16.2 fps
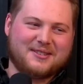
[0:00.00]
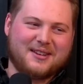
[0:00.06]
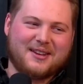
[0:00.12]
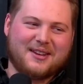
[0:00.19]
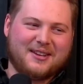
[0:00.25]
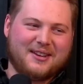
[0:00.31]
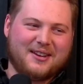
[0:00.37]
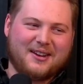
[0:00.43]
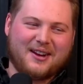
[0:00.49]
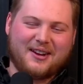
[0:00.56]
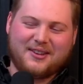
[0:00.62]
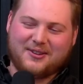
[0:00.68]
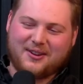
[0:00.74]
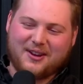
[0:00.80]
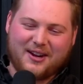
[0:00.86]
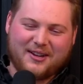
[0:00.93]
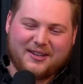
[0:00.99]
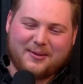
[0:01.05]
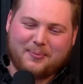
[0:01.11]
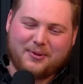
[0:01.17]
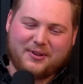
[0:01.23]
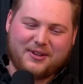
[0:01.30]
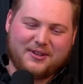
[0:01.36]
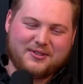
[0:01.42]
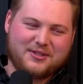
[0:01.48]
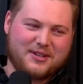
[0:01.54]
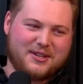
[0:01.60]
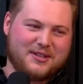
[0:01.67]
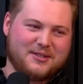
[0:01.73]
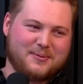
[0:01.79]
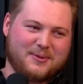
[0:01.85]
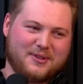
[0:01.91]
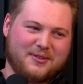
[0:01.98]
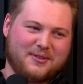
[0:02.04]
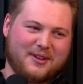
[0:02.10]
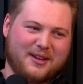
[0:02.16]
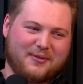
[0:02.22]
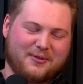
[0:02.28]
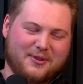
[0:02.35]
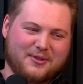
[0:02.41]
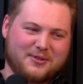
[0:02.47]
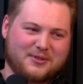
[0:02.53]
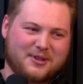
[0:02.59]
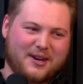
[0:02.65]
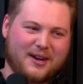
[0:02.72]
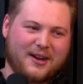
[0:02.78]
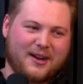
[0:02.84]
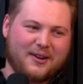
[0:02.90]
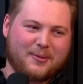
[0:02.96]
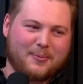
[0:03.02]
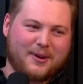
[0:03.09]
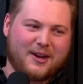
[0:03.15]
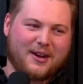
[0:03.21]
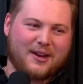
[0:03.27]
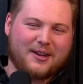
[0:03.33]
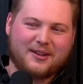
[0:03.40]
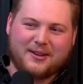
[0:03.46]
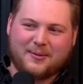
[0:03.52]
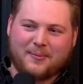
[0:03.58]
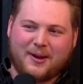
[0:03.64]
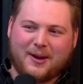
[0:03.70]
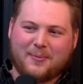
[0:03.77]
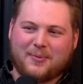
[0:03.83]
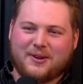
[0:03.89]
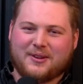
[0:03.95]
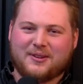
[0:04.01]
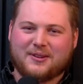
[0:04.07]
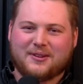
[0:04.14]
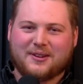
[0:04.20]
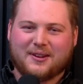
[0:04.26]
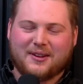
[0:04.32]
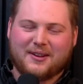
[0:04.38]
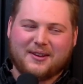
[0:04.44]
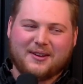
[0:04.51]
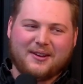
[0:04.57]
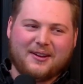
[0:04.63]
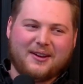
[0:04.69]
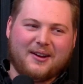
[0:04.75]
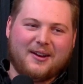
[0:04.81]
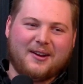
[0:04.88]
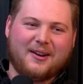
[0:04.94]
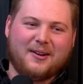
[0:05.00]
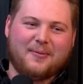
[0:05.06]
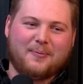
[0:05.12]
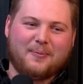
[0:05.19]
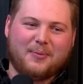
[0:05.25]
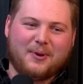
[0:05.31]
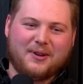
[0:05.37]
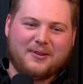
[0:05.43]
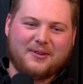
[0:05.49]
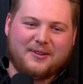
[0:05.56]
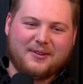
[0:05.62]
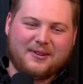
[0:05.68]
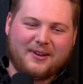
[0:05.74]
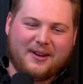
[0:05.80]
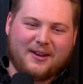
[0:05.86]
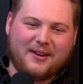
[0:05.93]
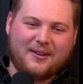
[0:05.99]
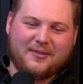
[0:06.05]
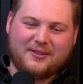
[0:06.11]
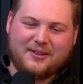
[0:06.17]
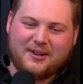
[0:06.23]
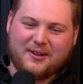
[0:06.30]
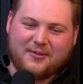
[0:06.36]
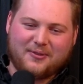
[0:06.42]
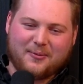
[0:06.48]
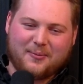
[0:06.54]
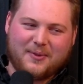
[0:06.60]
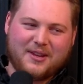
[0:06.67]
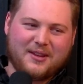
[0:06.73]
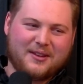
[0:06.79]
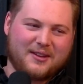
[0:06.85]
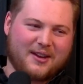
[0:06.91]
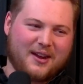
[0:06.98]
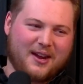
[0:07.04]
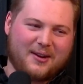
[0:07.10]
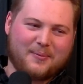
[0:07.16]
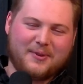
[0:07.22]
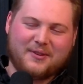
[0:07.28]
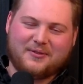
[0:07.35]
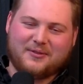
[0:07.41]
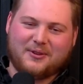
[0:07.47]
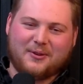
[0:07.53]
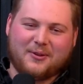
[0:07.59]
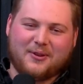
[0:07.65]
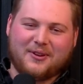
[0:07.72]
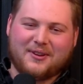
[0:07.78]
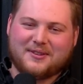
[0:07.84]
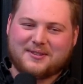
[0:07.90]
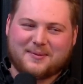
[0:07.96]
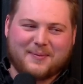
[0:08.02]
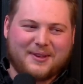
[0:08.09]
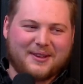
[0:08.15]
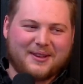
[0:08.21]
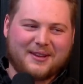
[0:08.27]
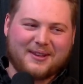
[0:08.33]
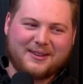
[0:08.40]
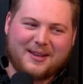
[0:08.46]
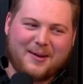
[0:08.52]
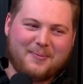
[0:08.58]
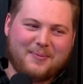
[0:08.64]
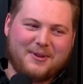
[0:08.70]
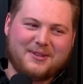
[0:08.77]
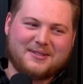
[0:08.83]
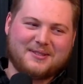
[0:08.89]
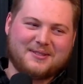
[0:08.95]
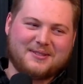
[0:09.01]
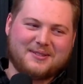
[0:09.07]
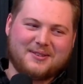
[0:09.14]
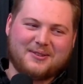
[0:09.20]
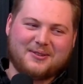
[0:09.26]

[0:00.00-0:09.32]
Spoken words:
Like you got to get plain cheese when you first try out a pie, in my opinion. But for me, it got to be Fiore's. I mean, that pizza is still,